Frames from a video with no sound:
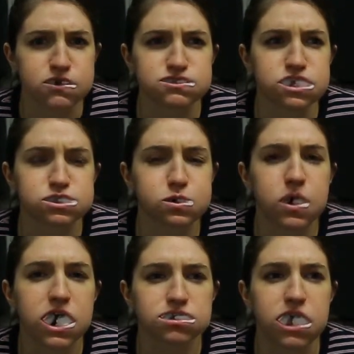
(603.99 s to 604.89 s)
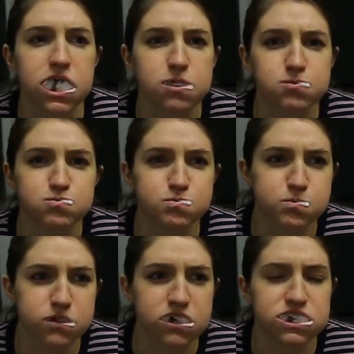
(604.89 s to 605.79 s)
It's like Twilight.
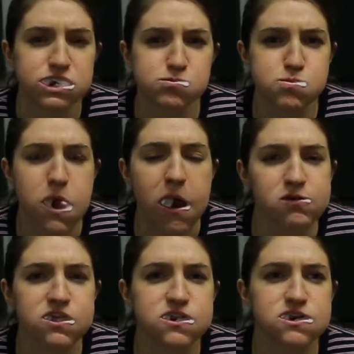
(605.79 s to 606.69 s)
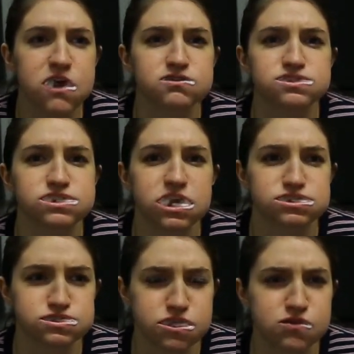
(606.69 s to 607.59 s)
How they didn't have sex
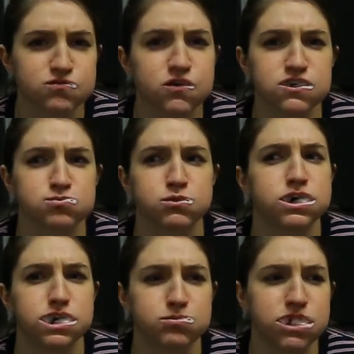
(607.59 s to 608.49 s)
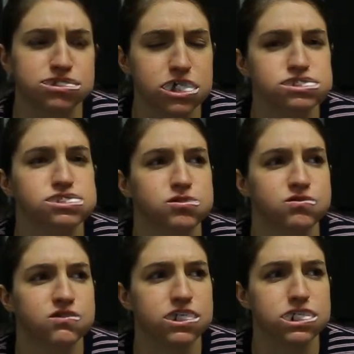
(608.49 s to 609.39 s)
until the 4th book. I'm like, that's
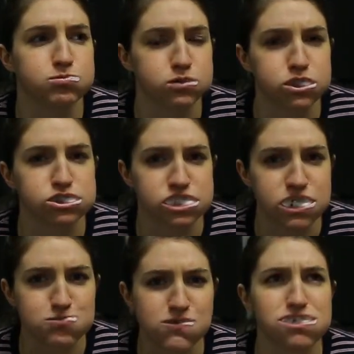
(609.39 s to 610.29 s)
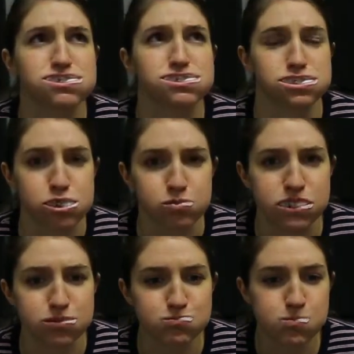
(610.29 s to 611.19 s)
fucking bullshit. That's
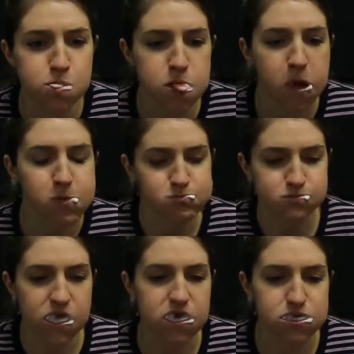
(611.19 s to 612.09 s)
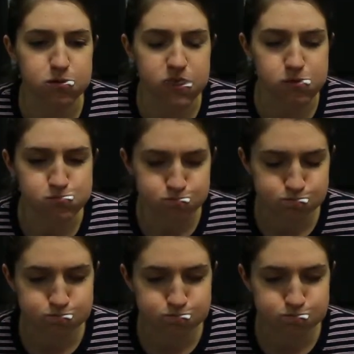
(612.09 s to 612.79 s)
stupid. Anyway.